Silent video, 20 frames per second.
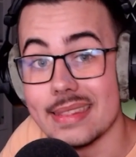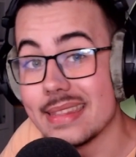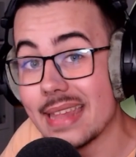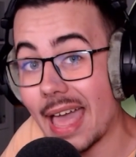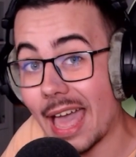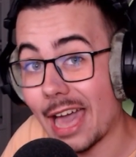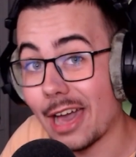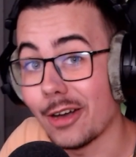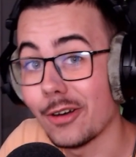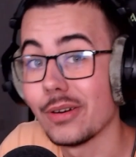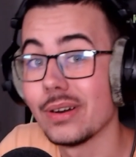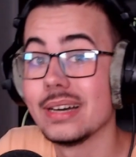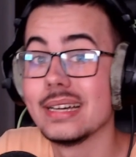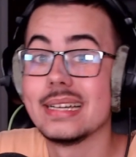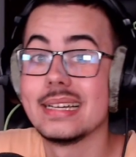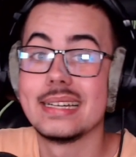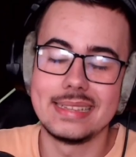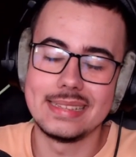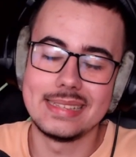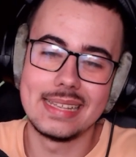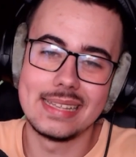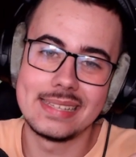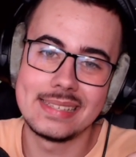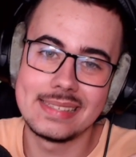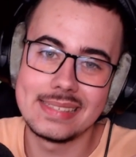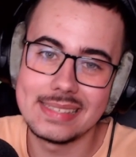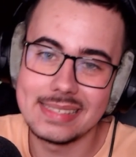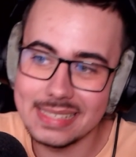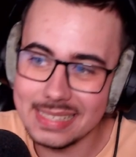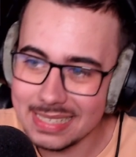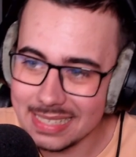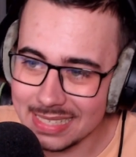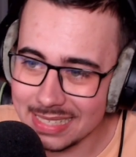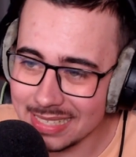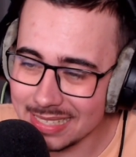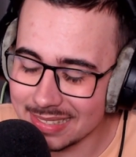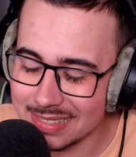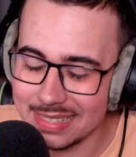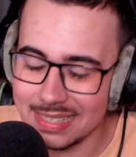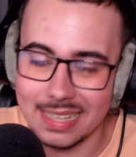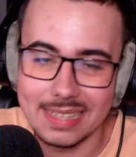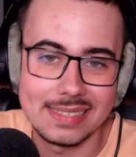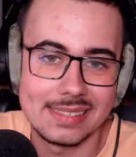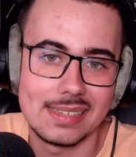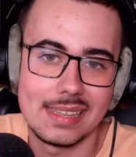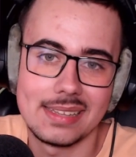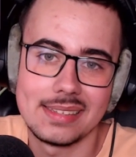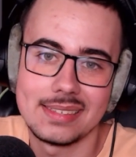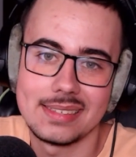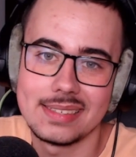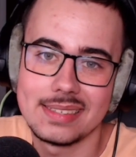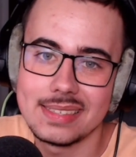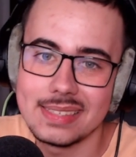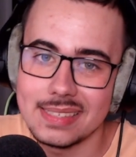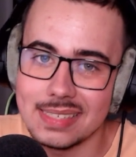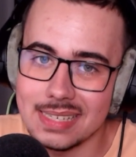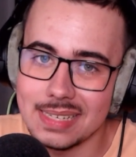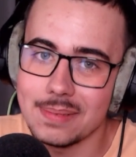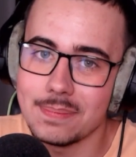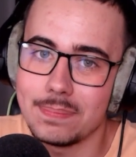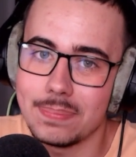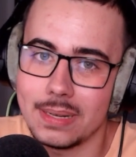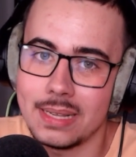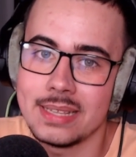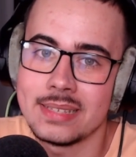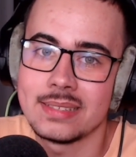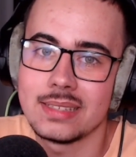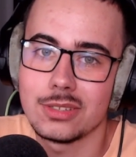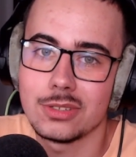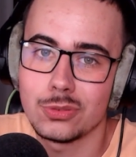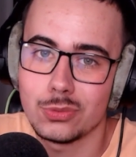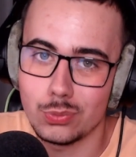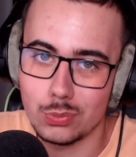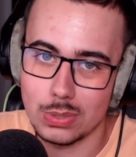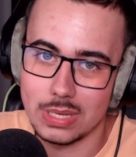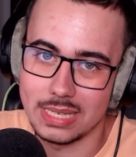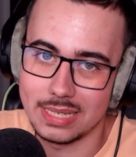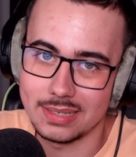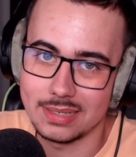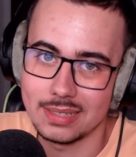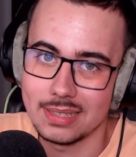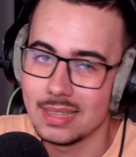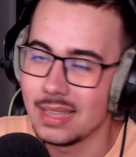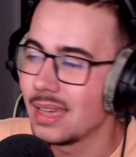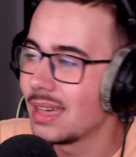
Now, the easiest and simplest tweak